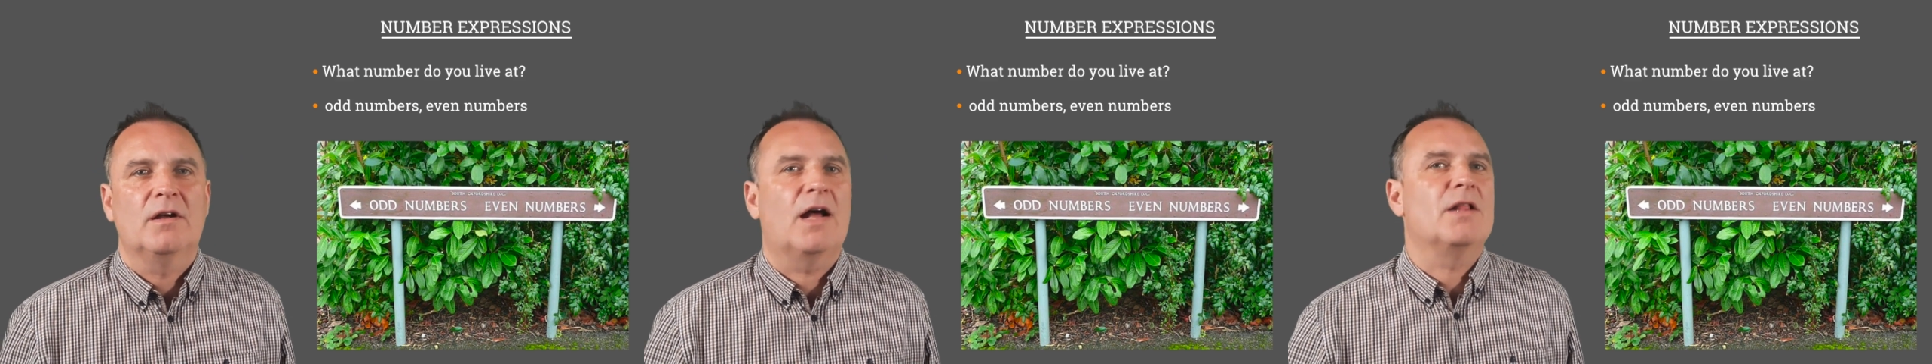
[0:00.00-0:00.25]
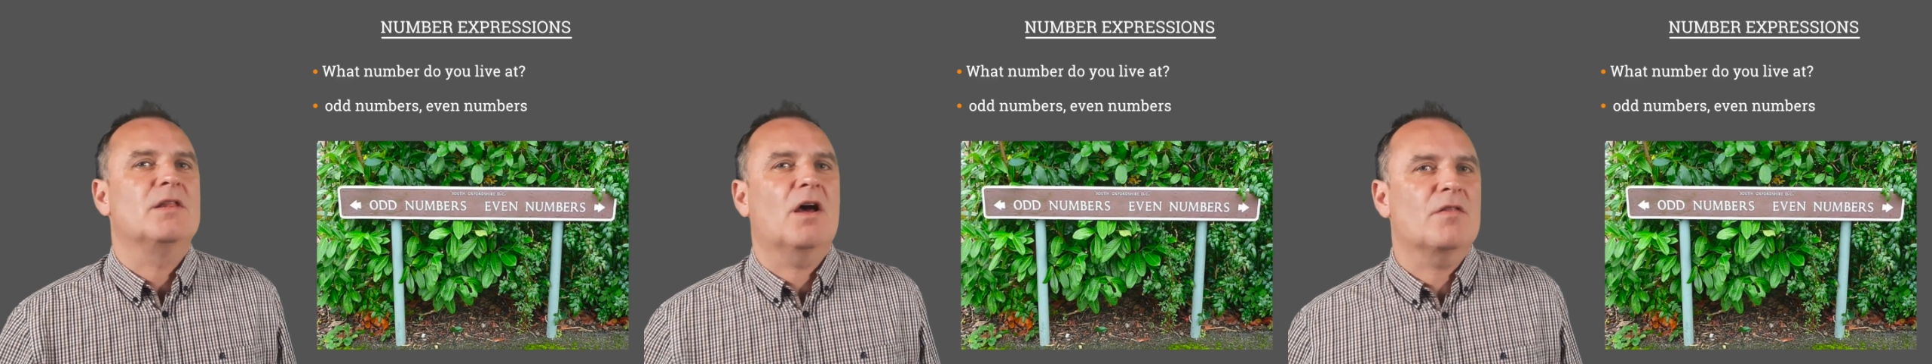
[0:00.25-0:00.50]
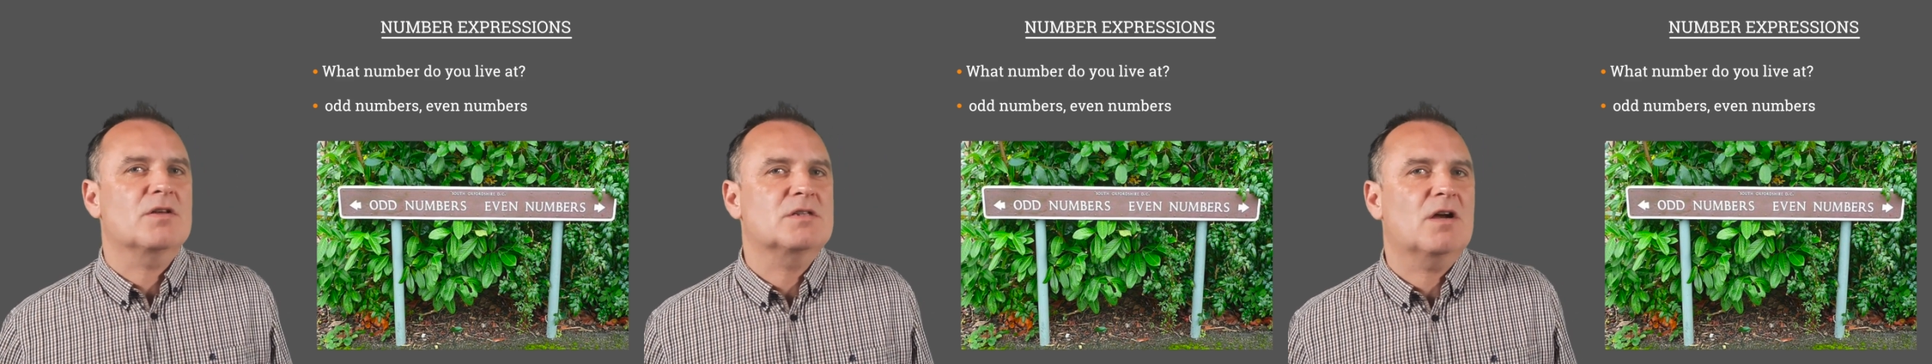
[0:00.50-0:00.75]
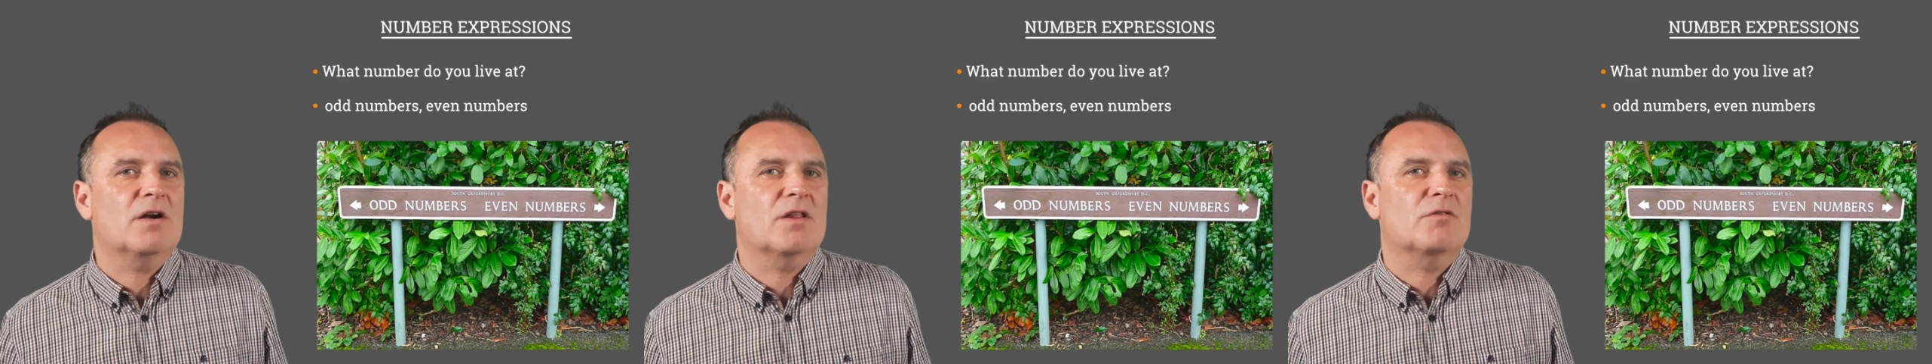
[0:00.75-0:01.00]
And the other
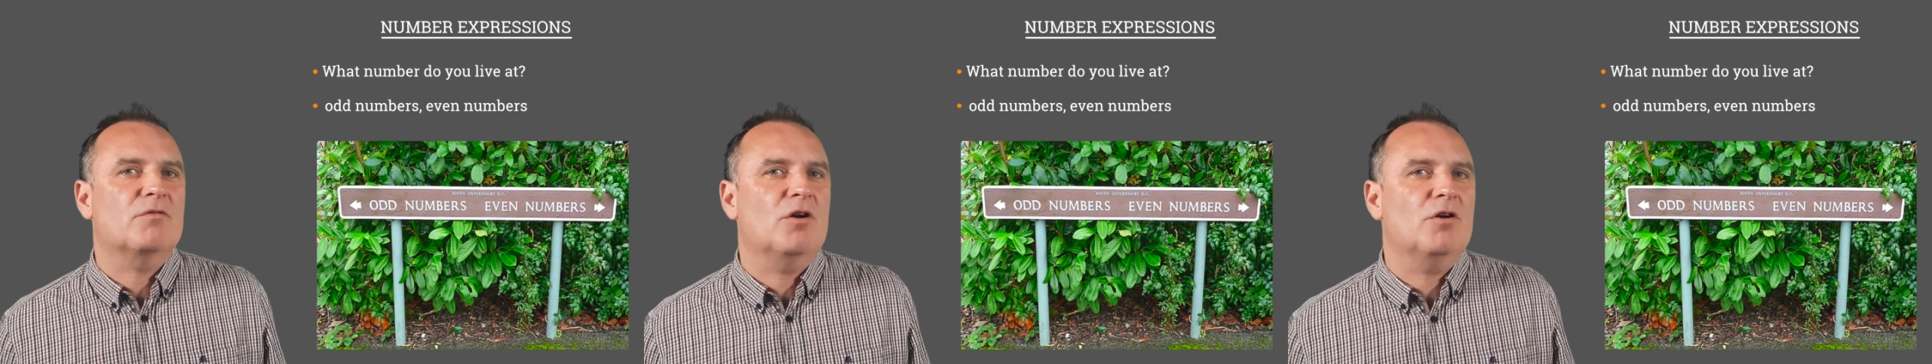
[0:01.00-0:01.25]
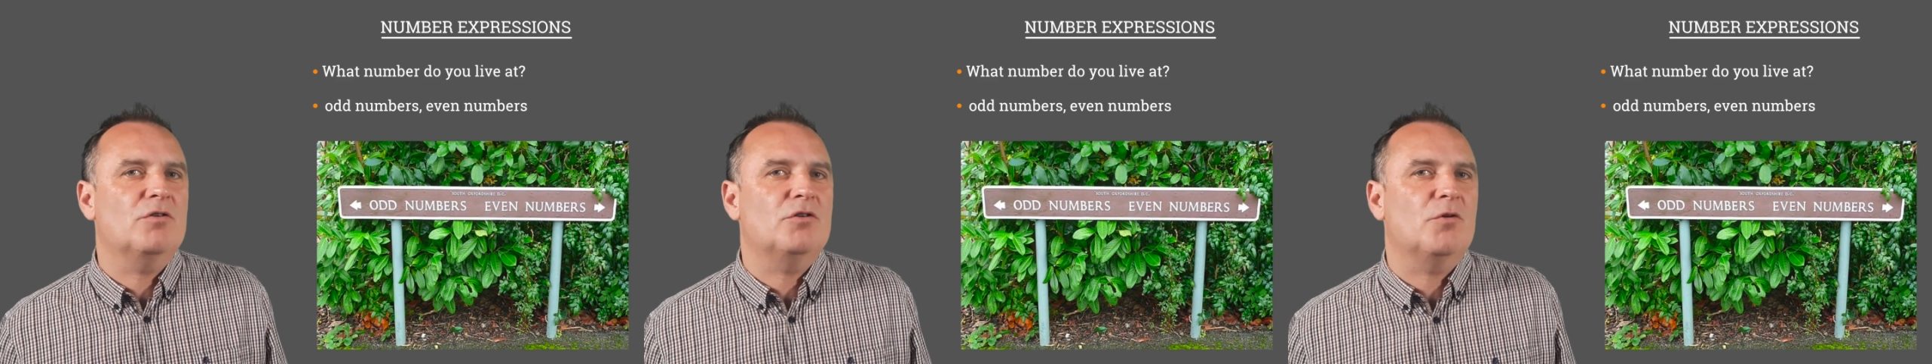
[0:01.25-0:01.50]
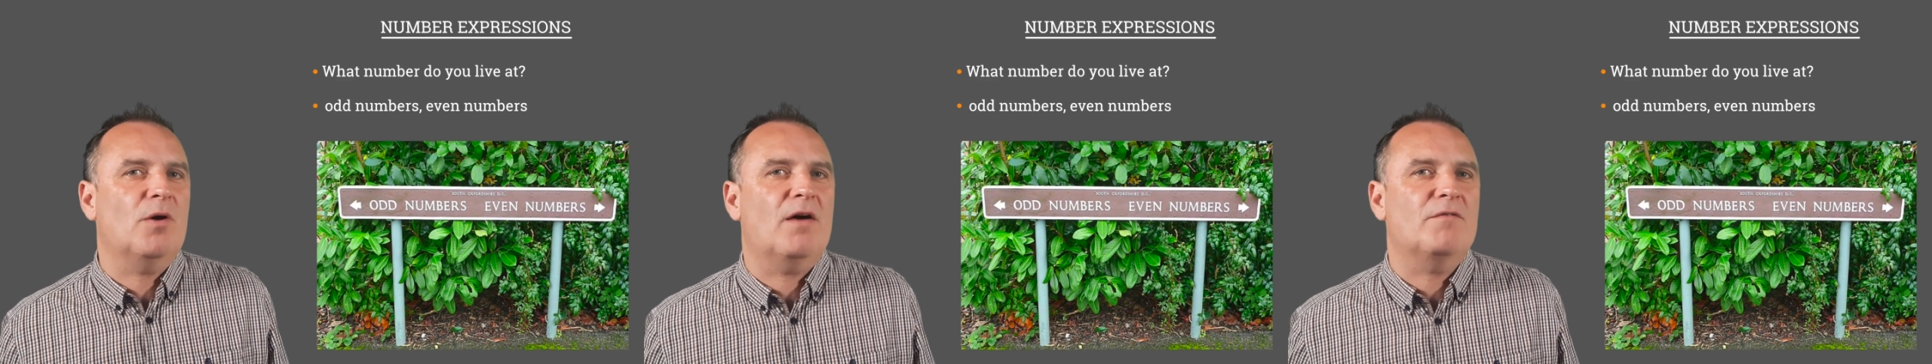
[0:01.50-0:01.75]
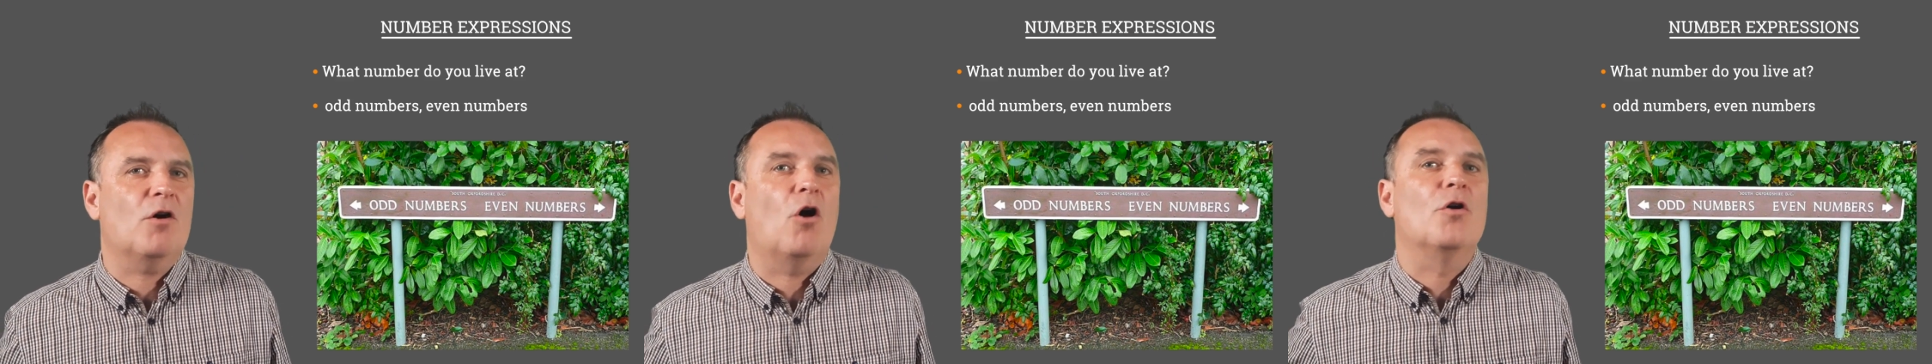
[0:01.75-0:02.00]
side of the road, you
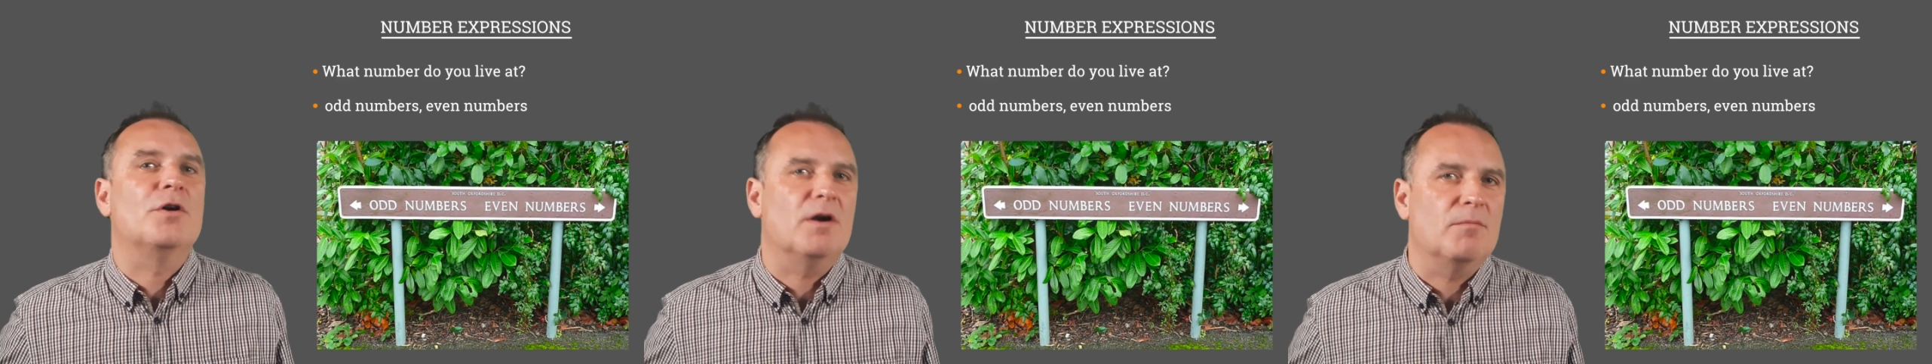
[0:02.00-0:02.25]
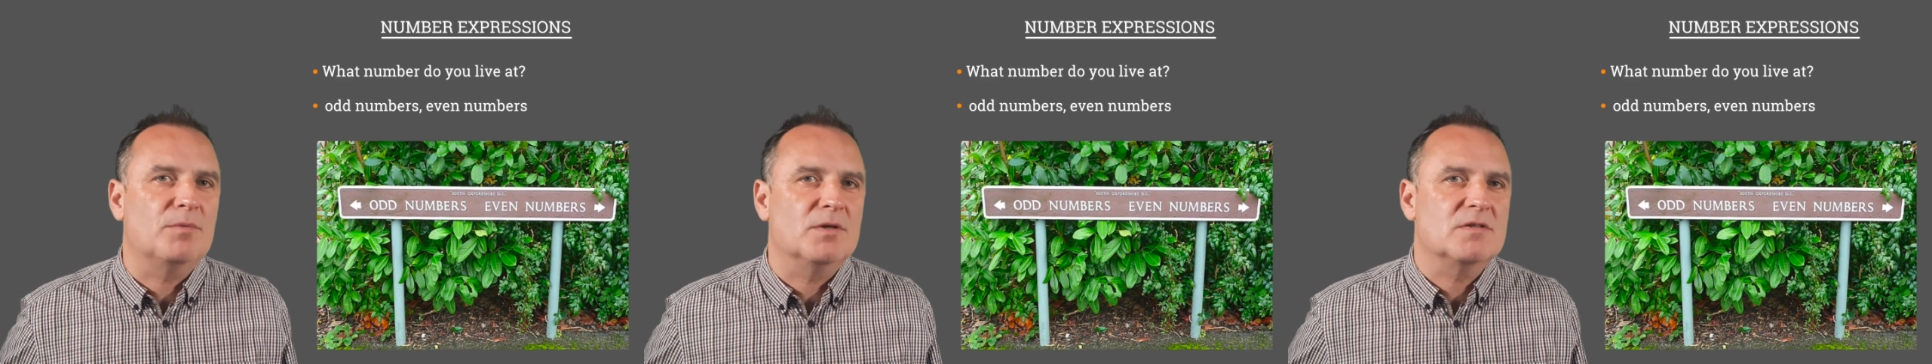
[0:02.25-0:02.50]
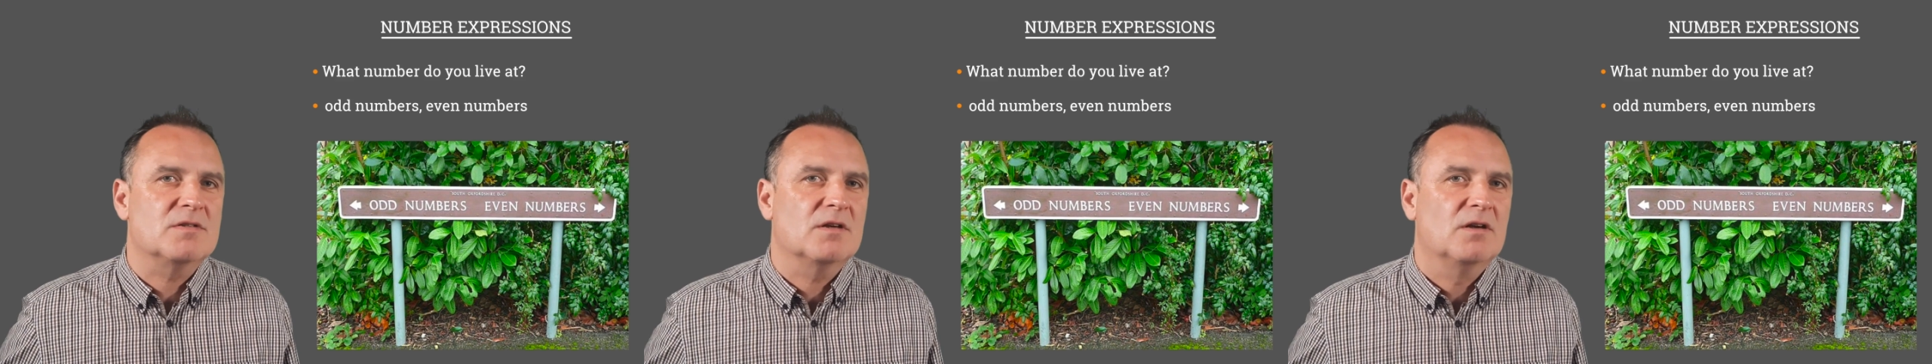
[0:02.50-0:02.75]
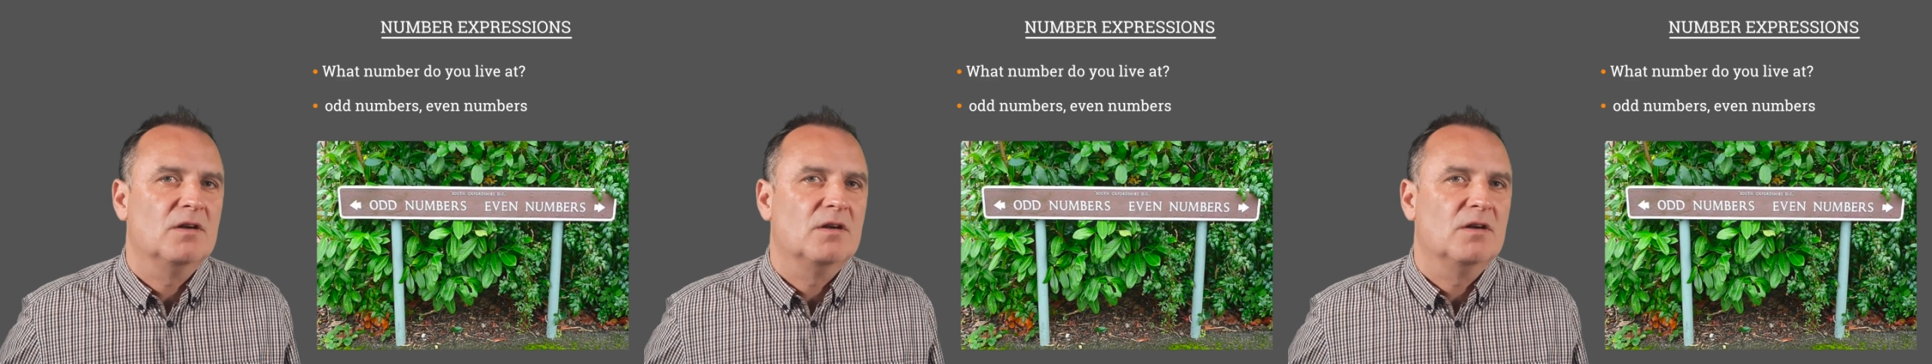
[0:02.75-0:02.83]
have odd numbers.